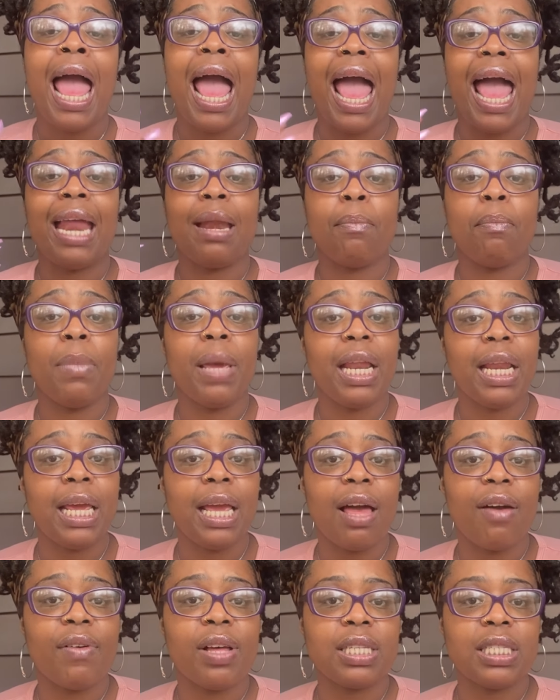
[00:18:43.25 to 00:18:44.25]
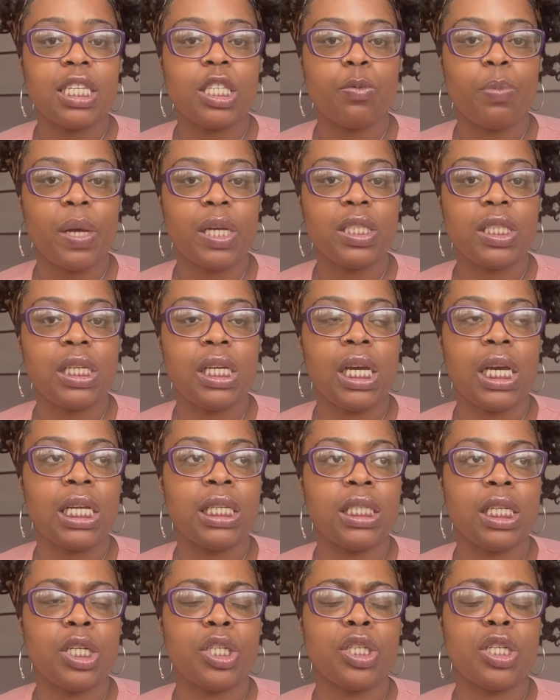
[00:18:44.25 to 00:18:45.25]
and many of us, especially
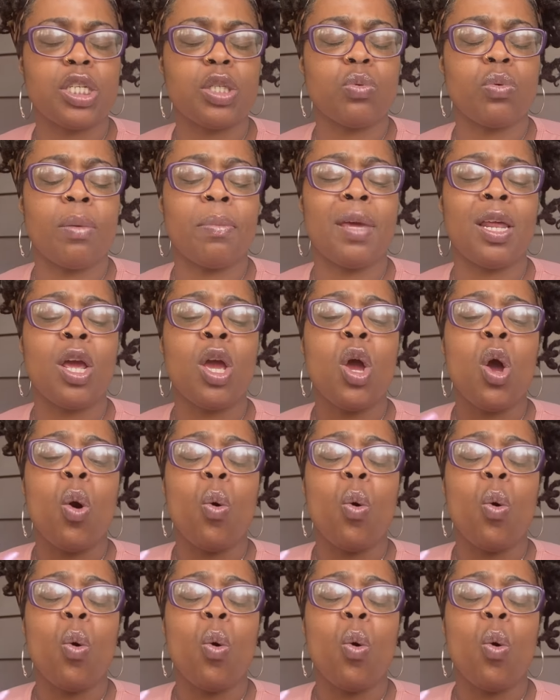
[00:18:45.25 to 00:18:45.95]
indigenous women,